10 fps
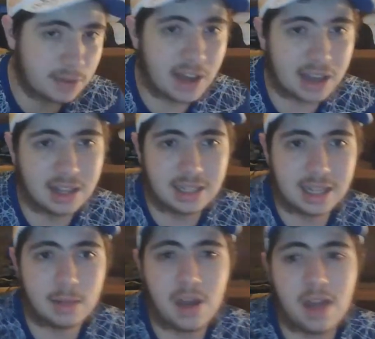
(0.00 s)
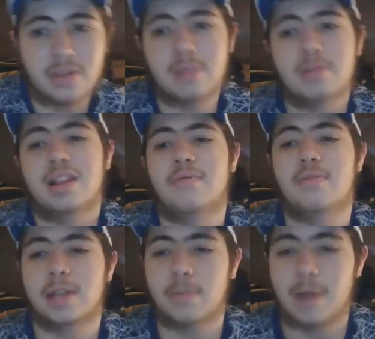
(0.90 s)
the fact that he's at the Panthers. I would love
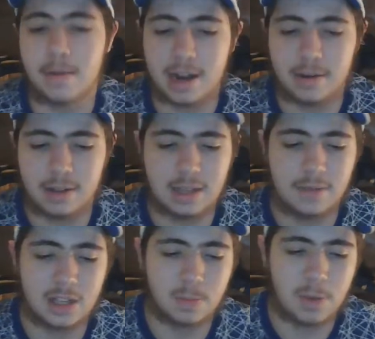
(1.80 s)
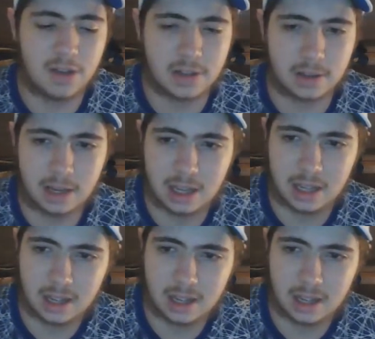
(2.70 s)
him at the Parramatta Eels. He fits perfectly.